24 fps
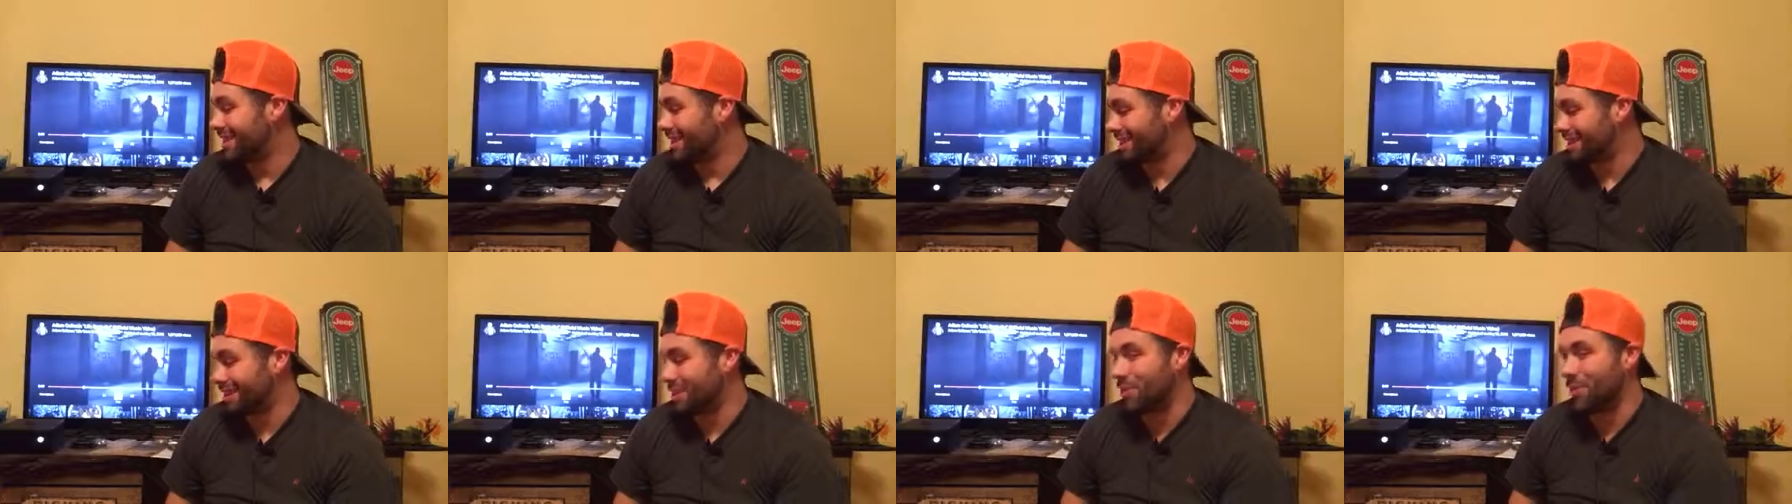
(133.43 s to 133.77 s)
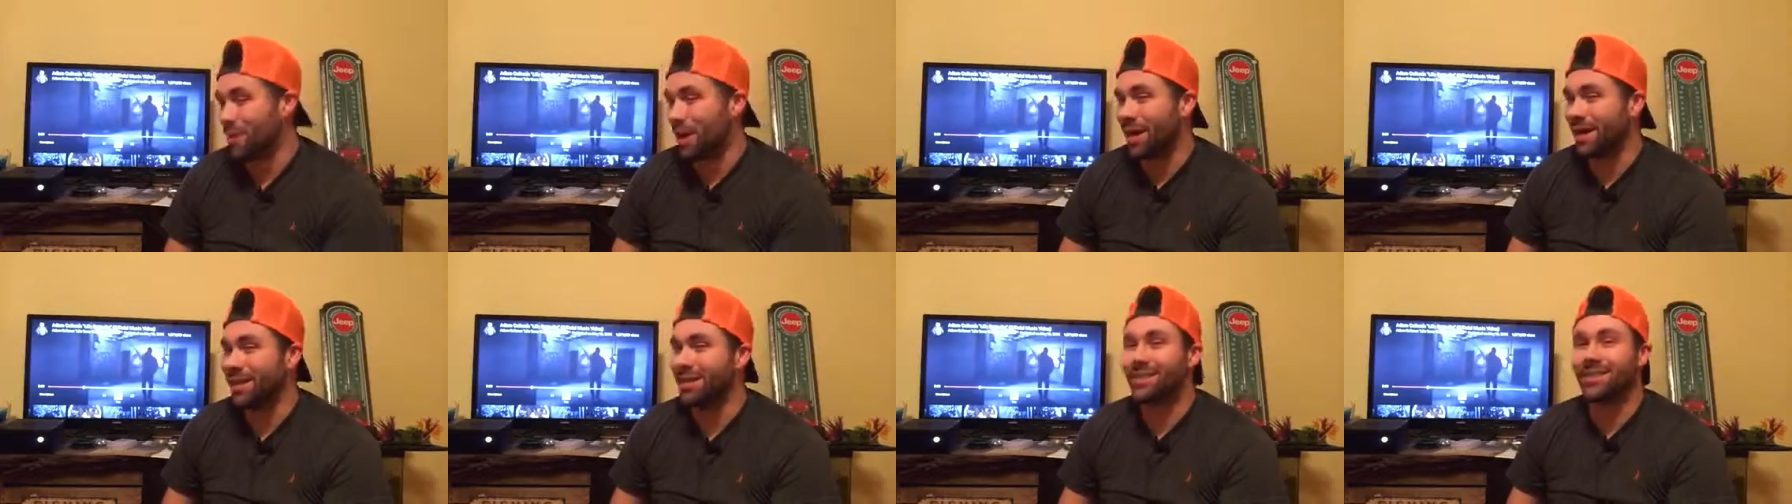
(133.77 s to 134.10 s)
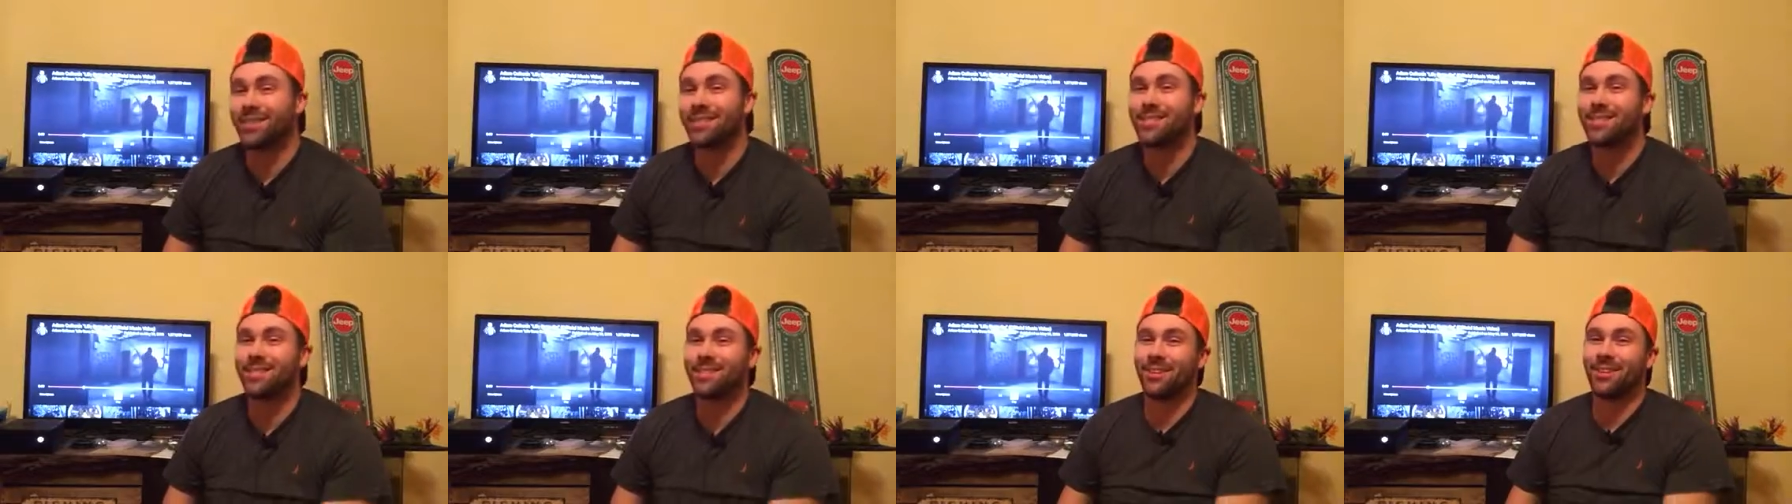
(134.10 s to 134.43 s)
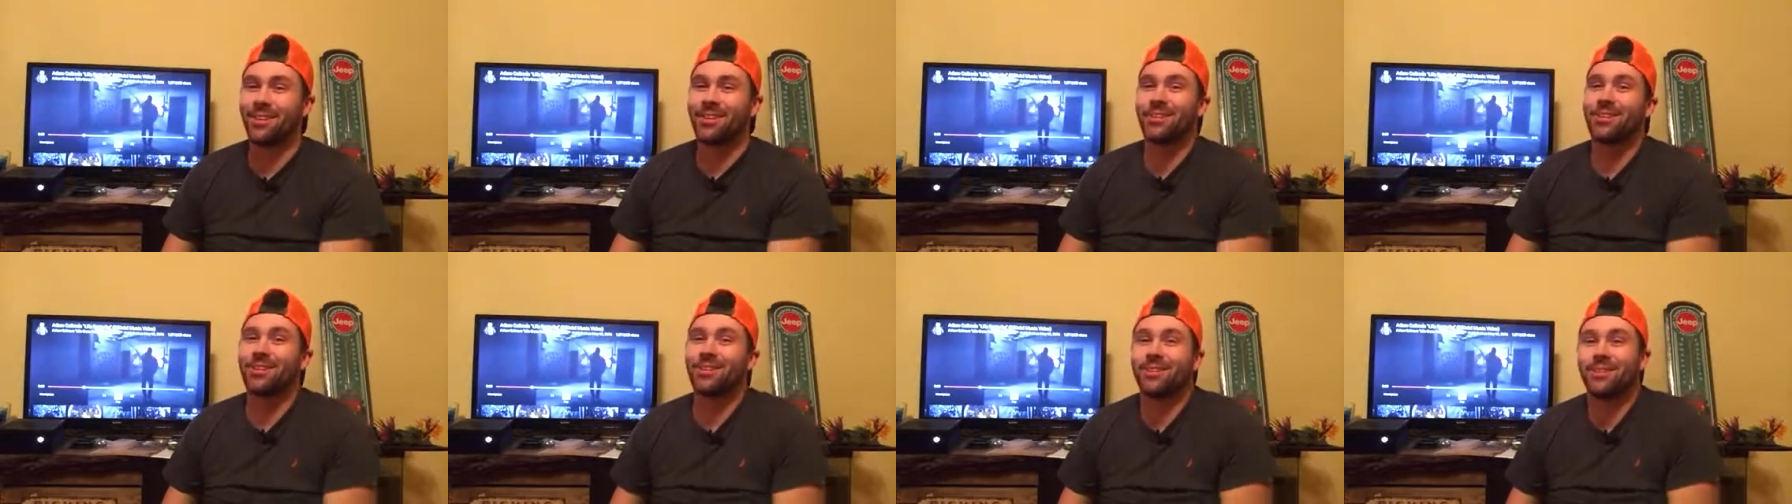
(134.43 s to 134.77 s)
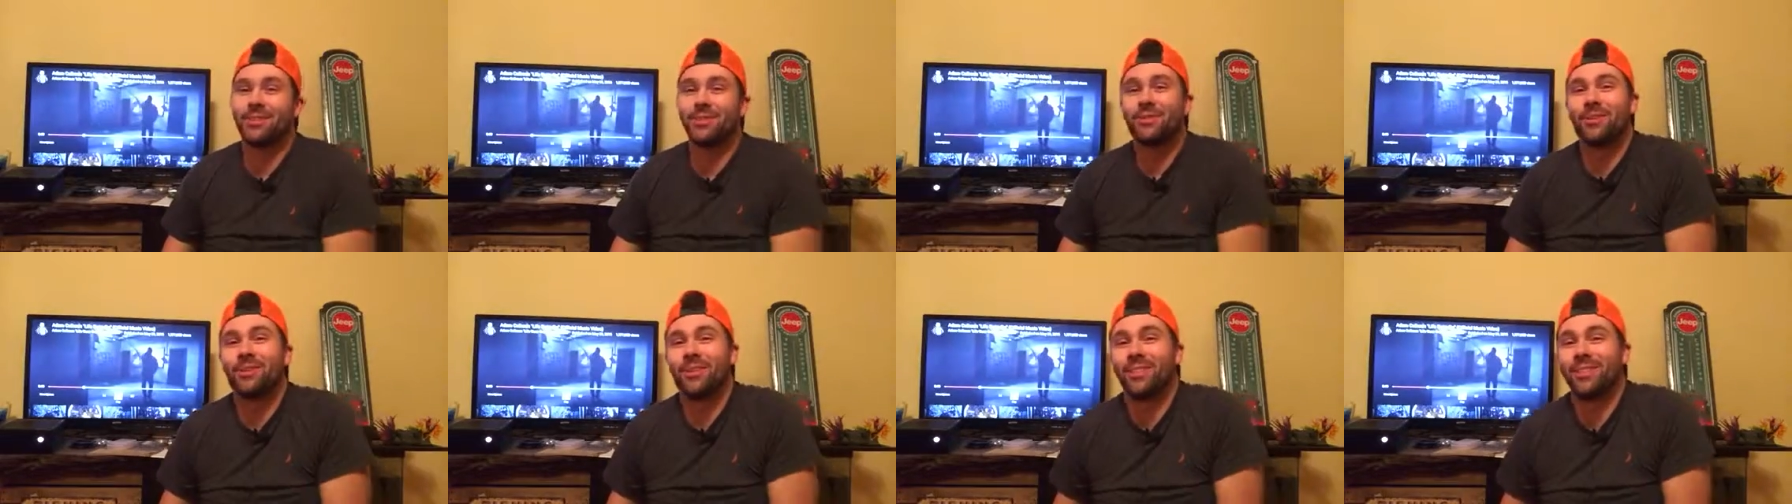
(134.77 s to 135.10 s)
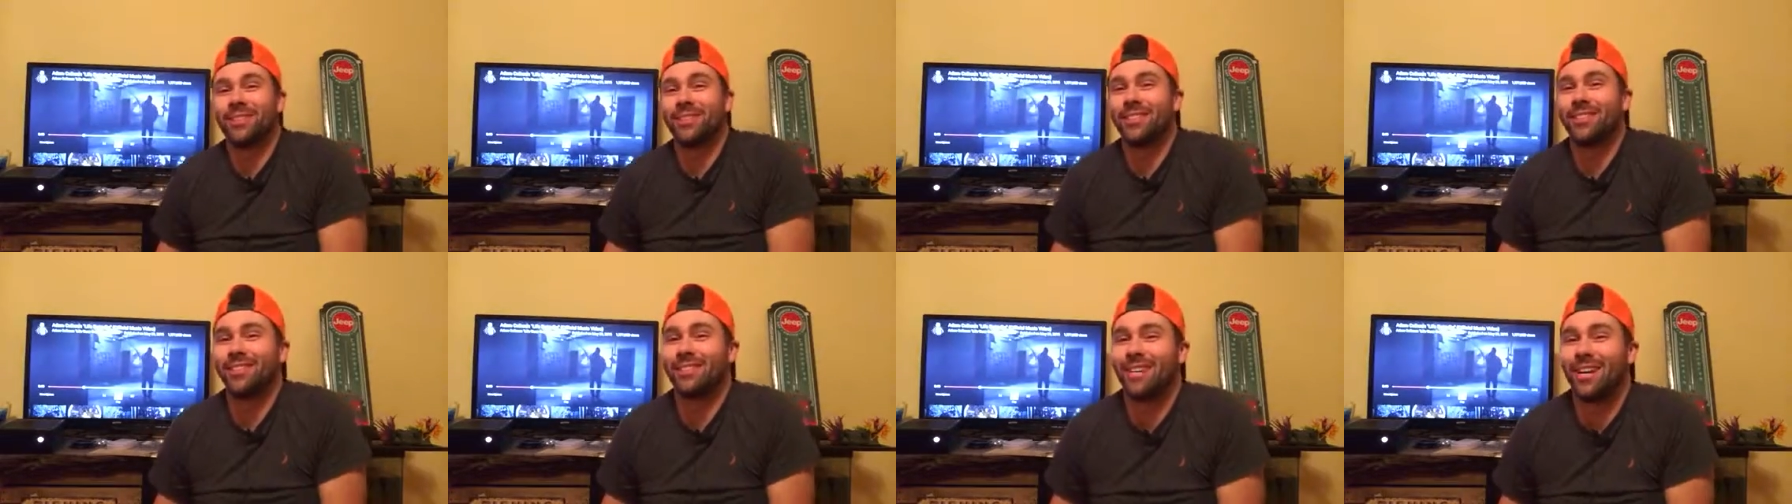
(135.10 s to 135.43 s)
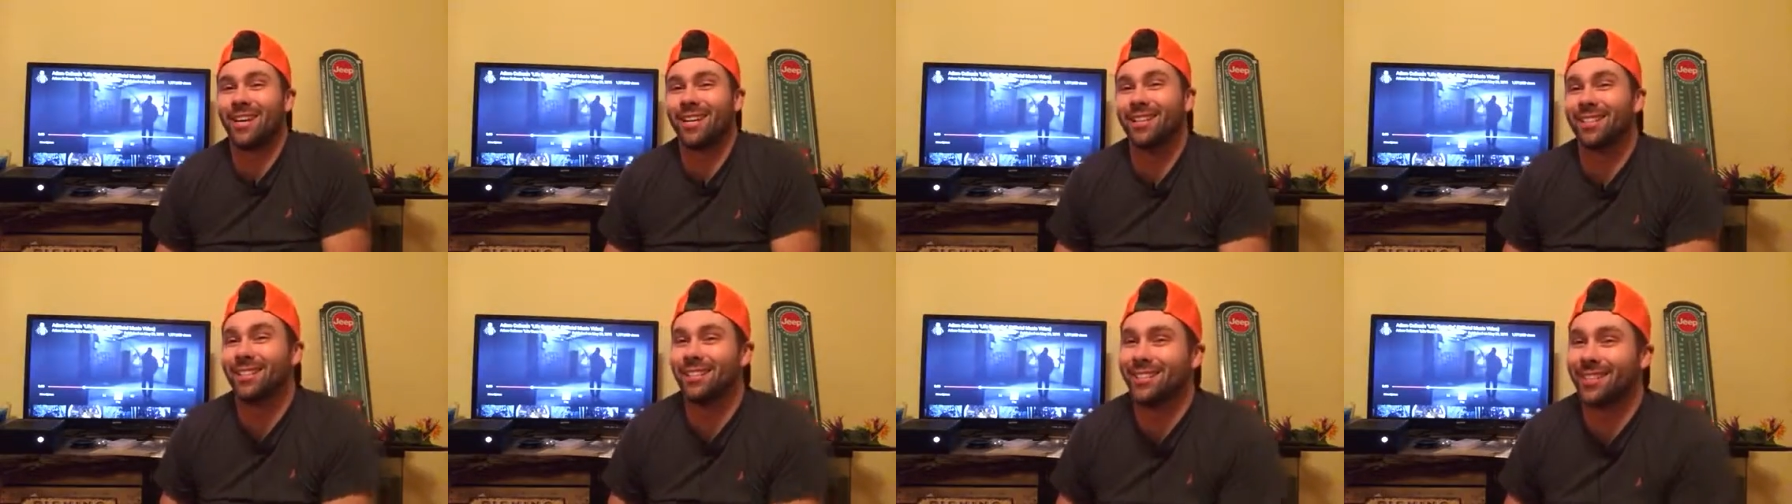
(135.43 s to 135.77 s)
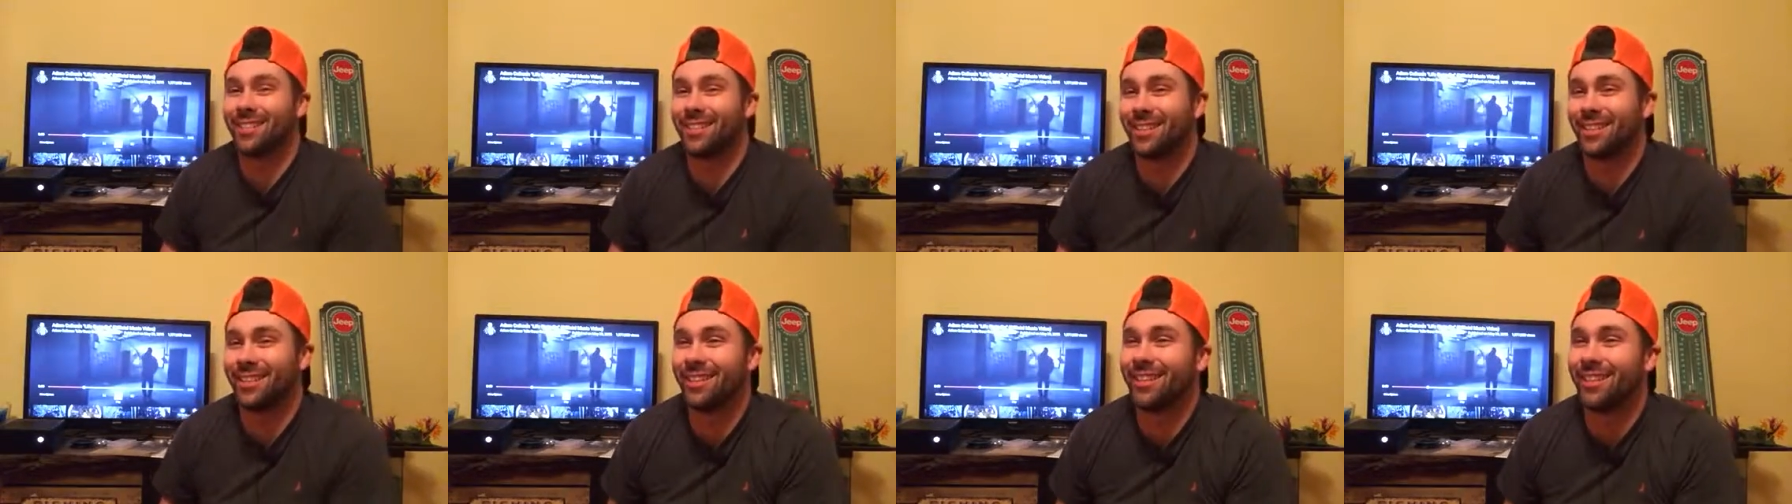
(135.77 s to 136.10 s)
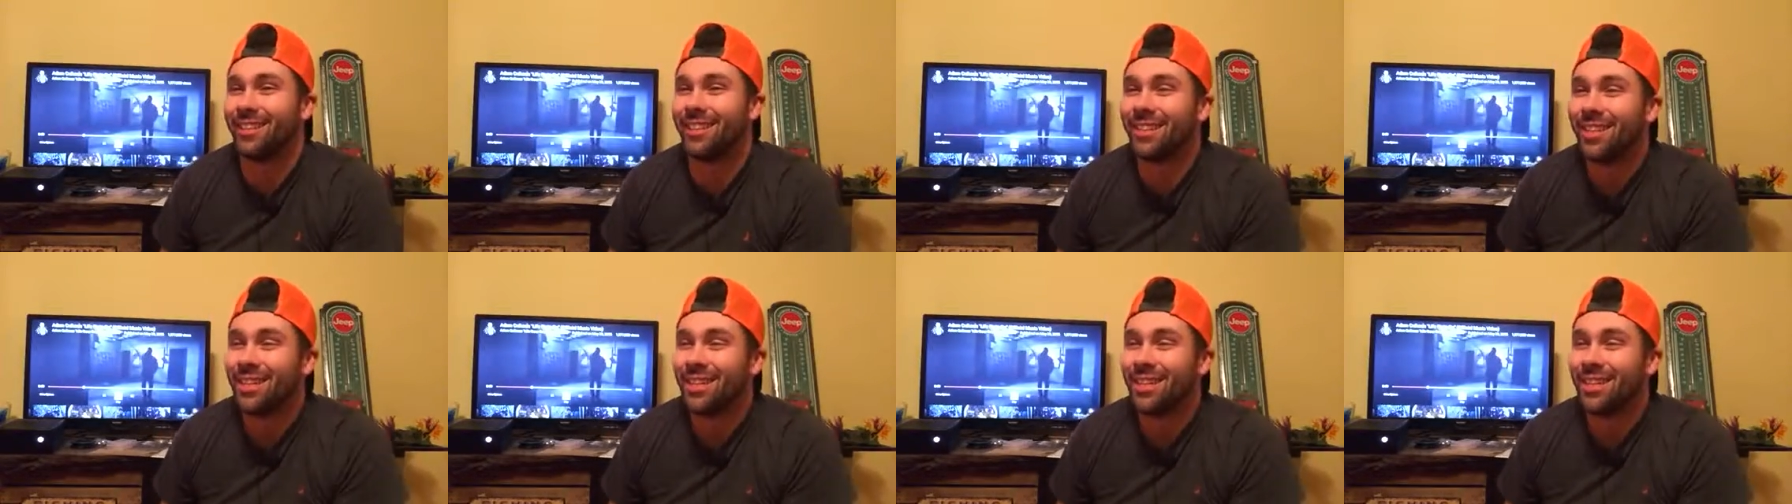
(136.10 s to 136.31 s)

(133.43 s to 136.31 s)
Let's get back in this song and see what else he's got to say.